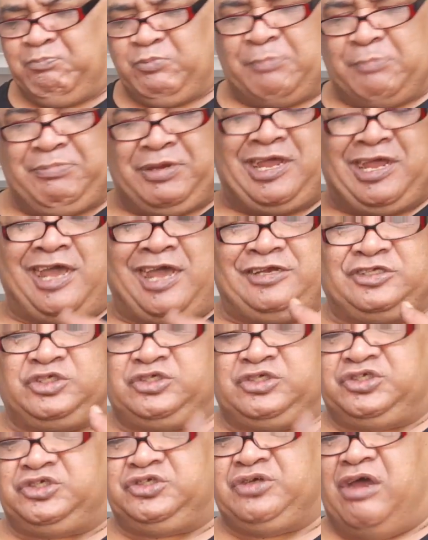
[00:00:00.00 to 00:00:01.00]
The
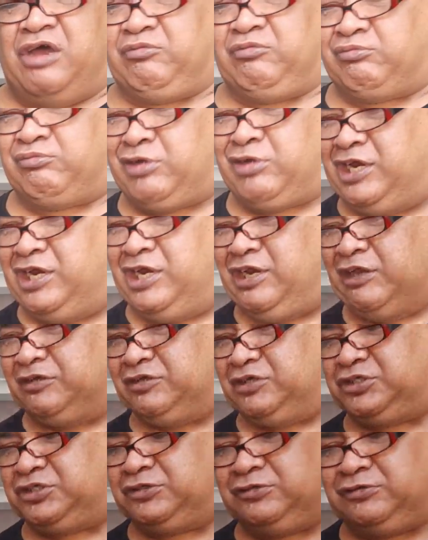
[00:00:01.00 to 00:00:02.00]
bananas are
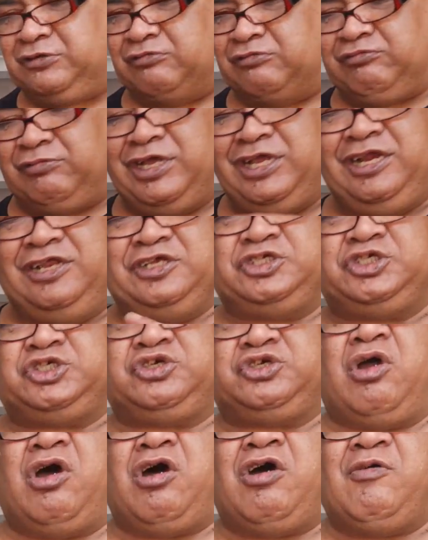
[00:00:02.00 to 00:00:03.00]
really, are still really
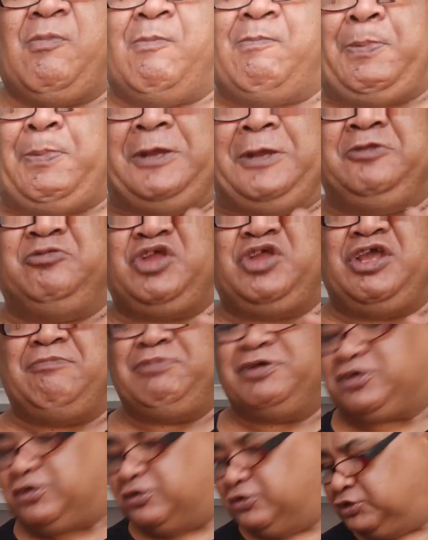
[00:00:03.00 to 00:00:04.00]
strong in there
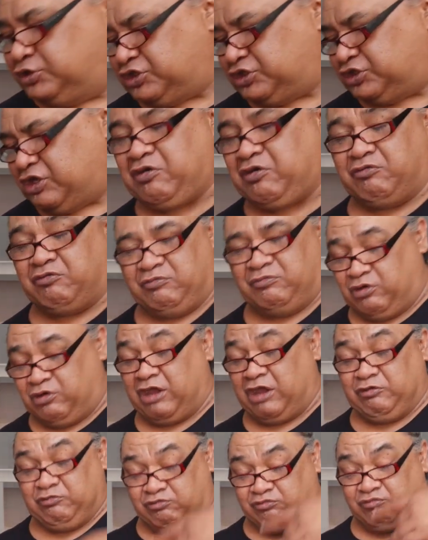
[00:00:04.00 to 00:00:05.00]
because they are
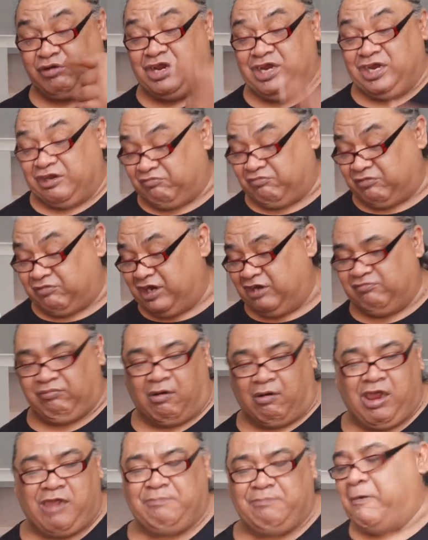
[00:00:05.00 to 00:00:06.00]
like really, really
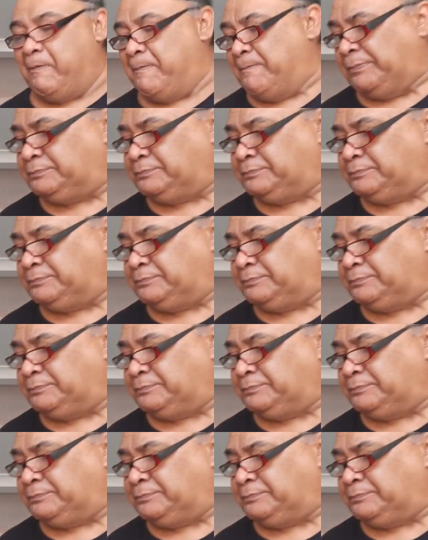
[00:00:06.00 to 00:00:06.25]
ripe.